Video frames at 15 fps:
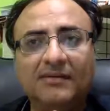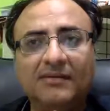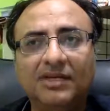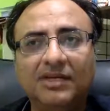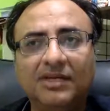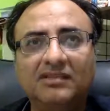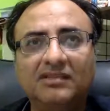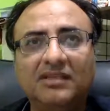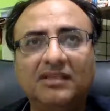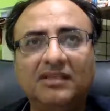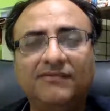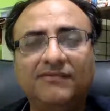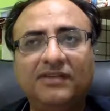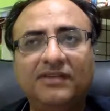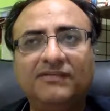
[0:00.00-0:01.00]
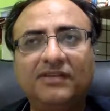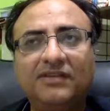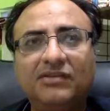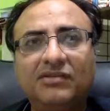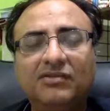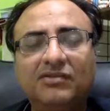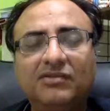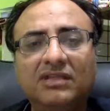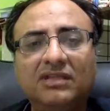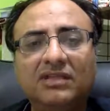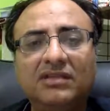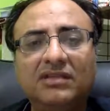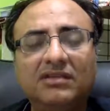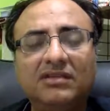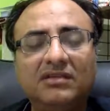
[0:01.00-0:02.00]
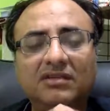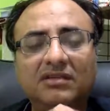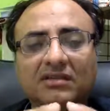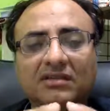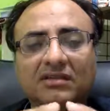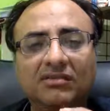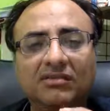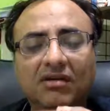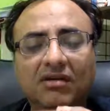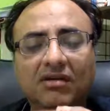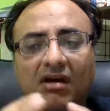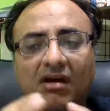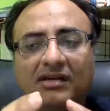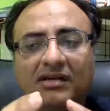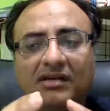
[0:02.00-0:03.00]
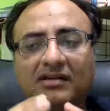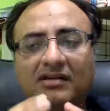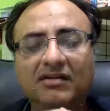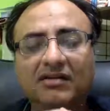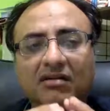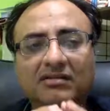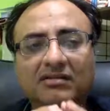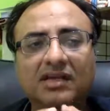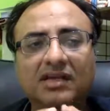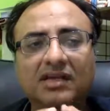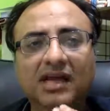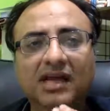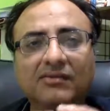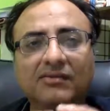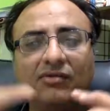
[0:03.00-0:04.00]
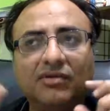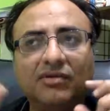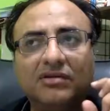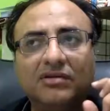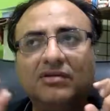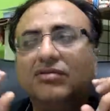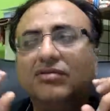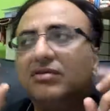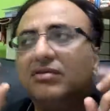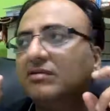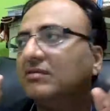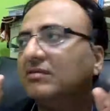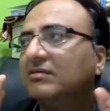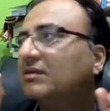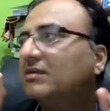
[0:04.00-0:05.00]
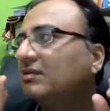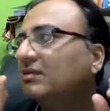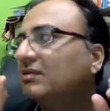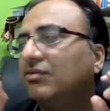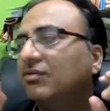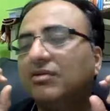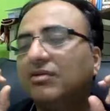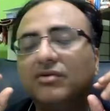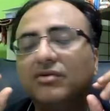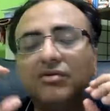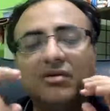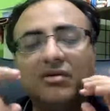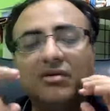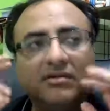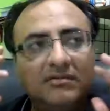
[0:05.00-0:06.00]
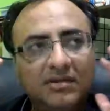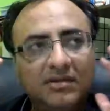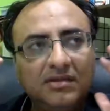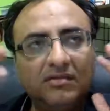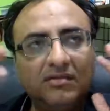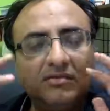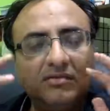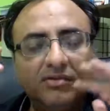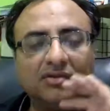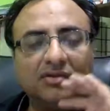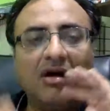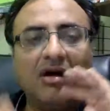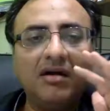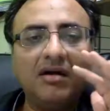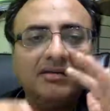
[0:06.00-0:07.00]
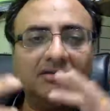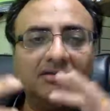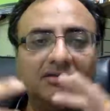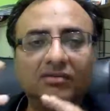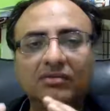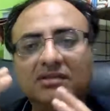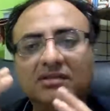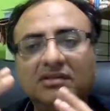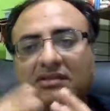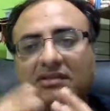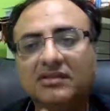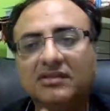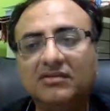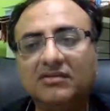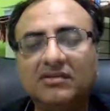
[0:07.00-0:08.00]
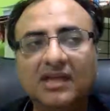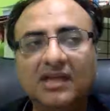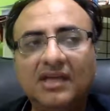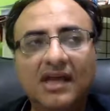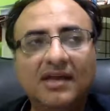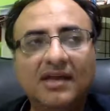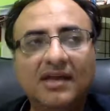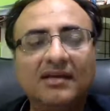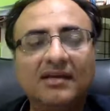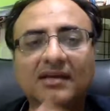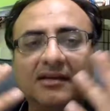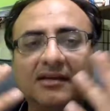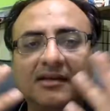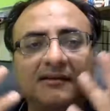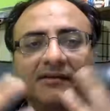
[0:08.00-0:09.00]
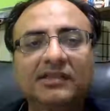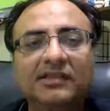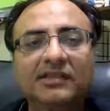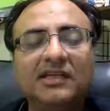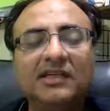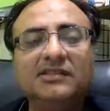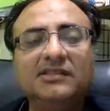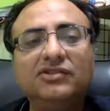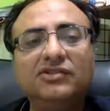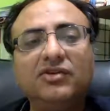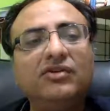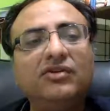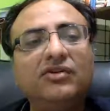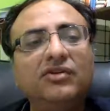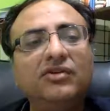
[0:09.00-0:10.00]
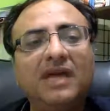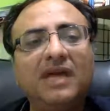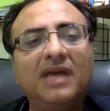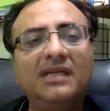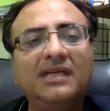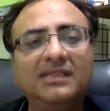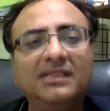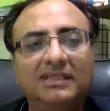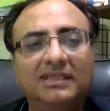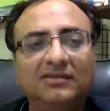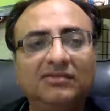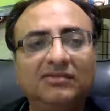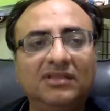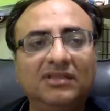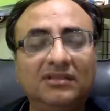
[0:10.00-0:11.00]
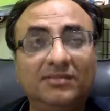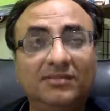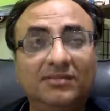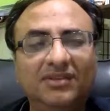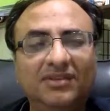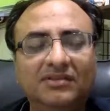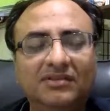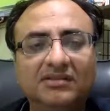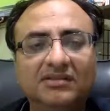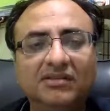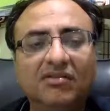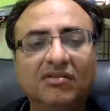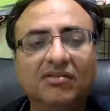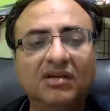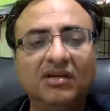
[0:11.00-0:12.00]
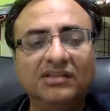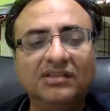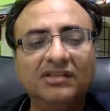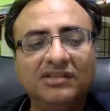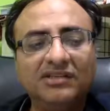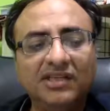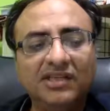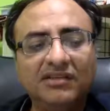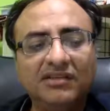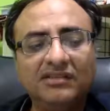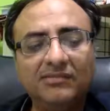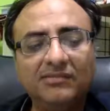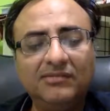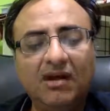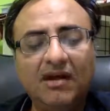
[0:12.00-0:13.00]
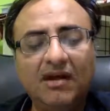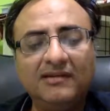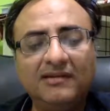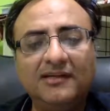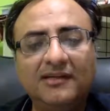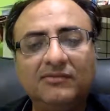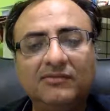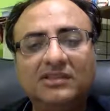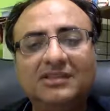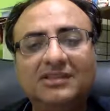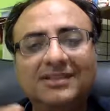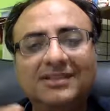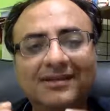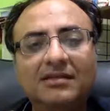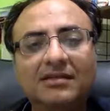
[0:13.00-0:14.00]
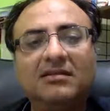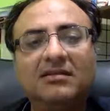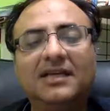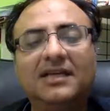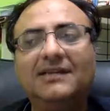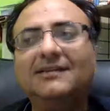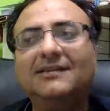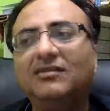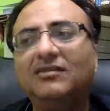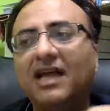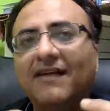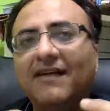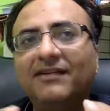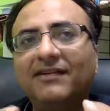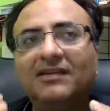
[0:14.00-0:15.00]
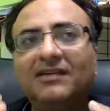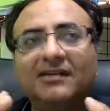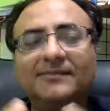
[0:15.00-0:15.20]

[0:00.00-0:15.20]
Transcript: because if, if there was only good content all the time or, or, or good, you know, good thoughts or good this and good that, it doesn't show your humanity to the other person. So share some content which is real, like, you know, having a